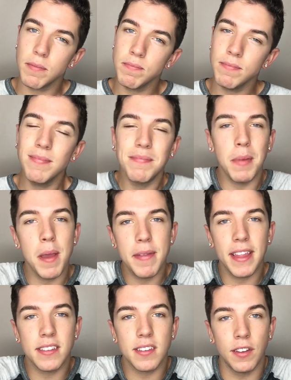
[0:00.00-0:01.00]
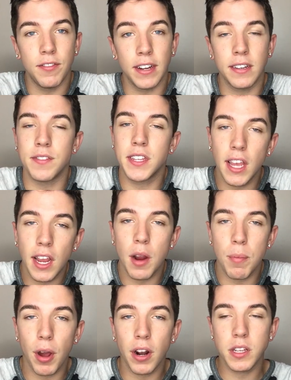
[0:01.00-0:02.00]
mm, maybe that's an effective
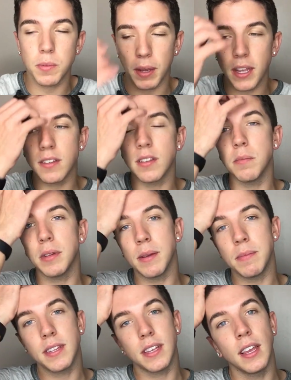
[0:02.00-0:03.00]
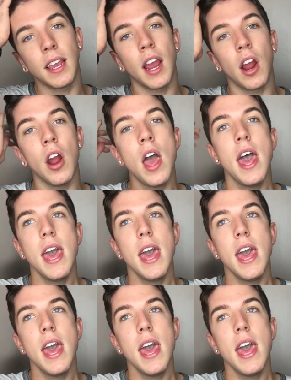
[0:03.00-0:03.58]
skincare product, because sometimes skincare